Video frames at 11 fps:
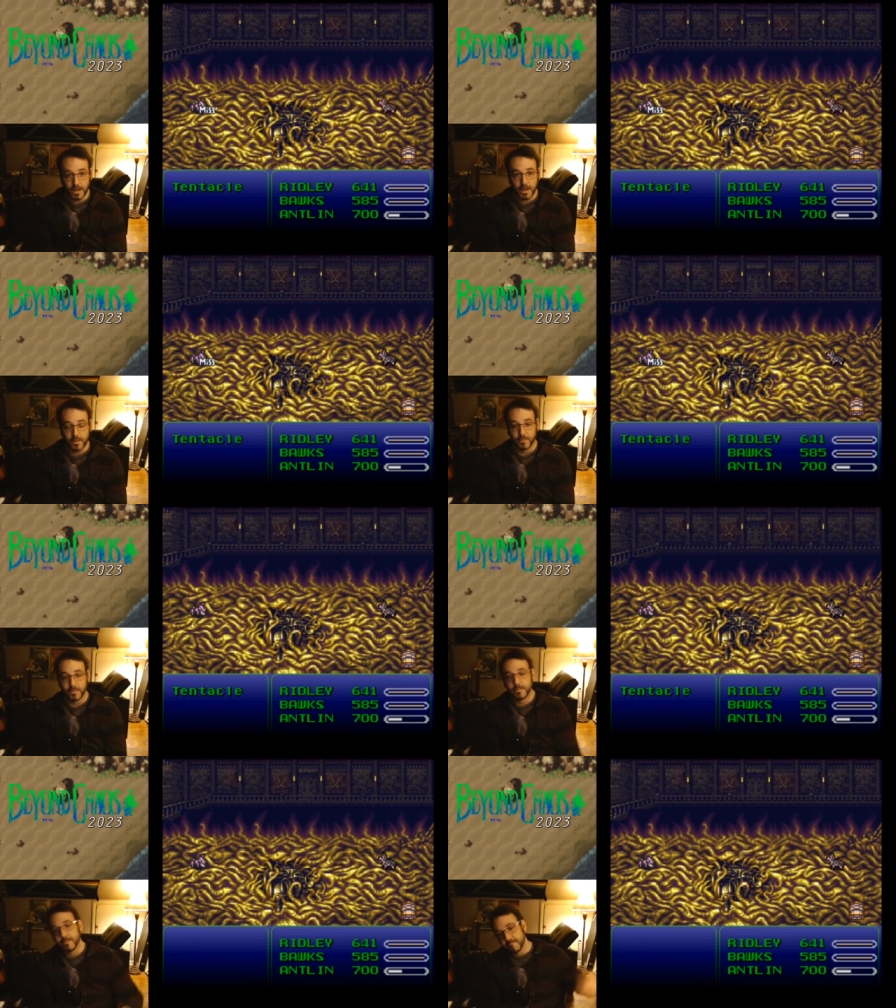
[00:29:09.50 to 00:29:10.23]
Got him!
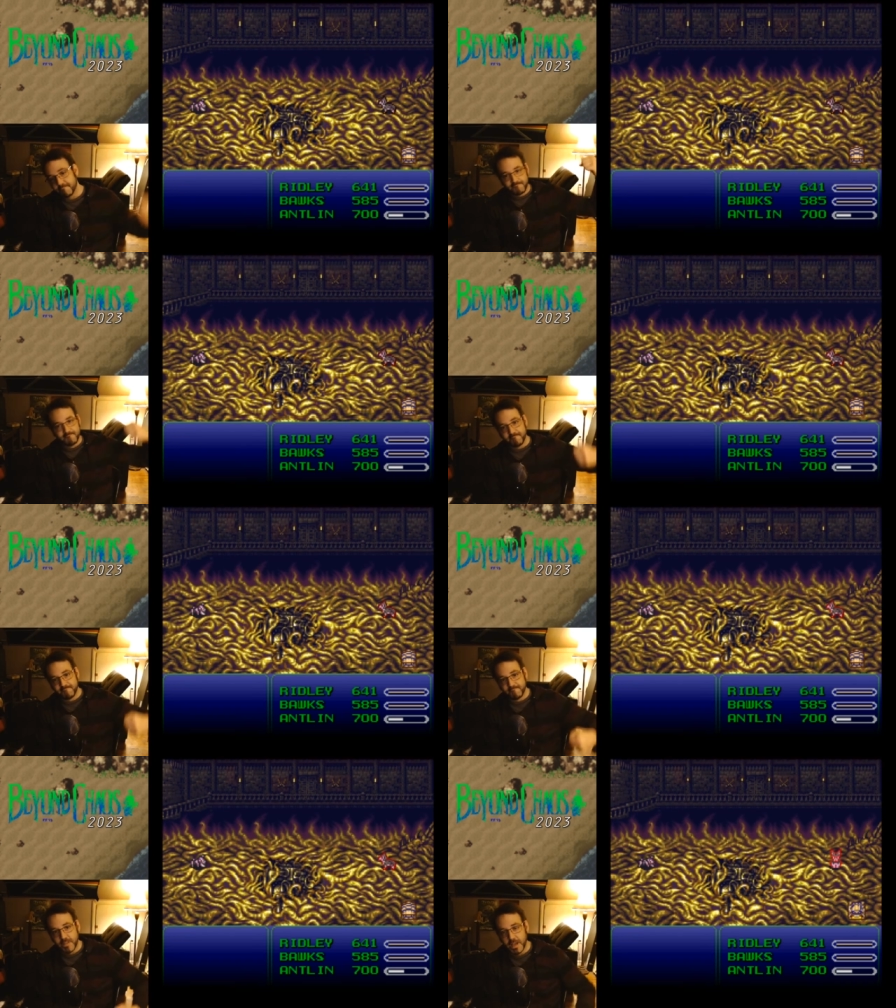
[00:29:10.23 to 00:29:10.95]

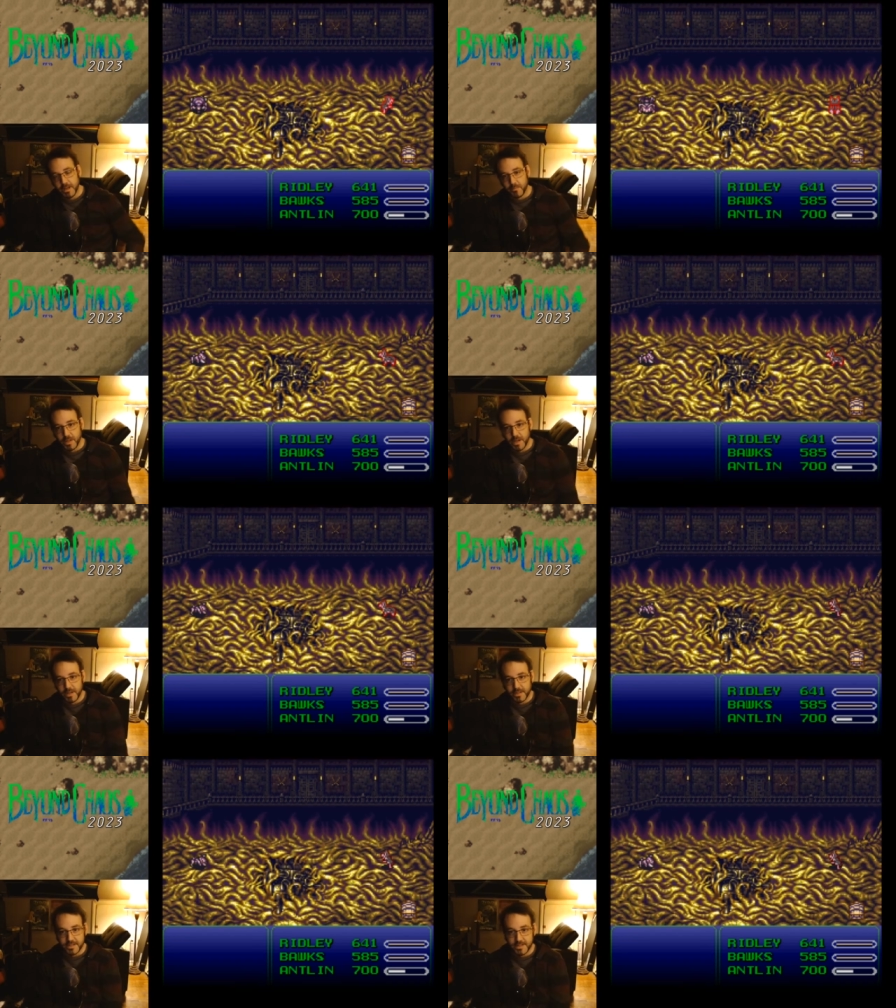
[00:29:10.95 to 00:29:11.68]
And
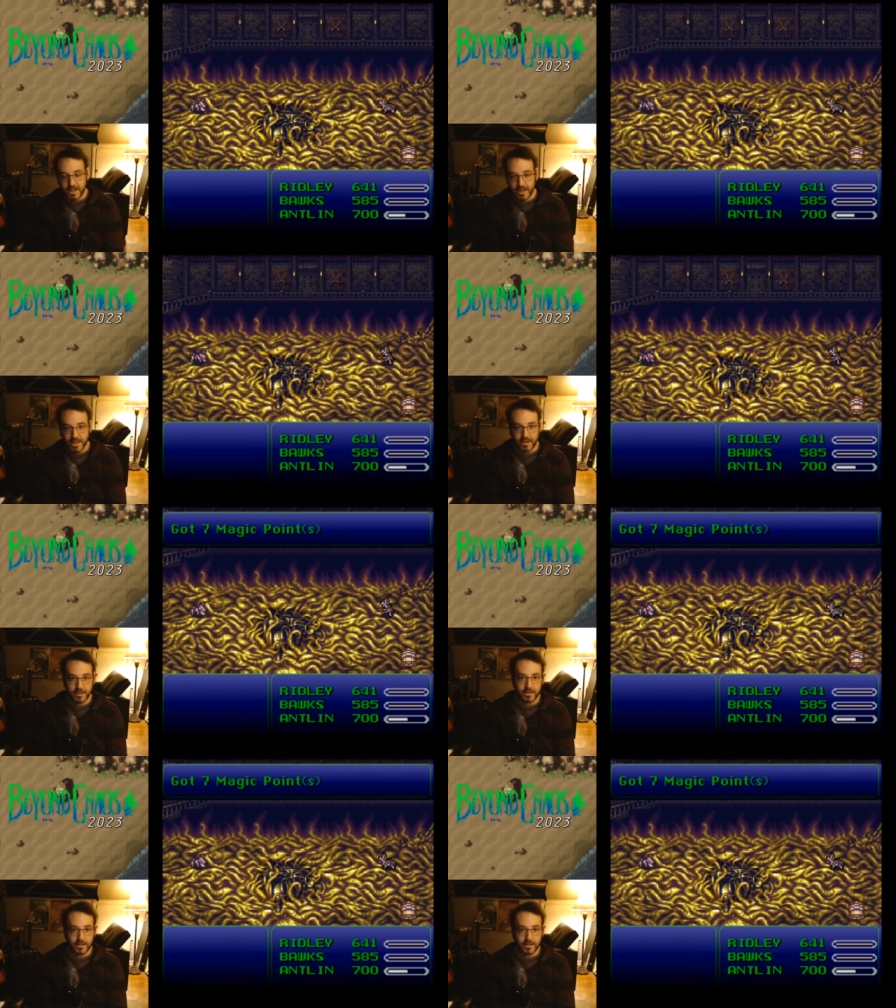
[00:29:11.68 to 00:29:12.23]
blocked his dying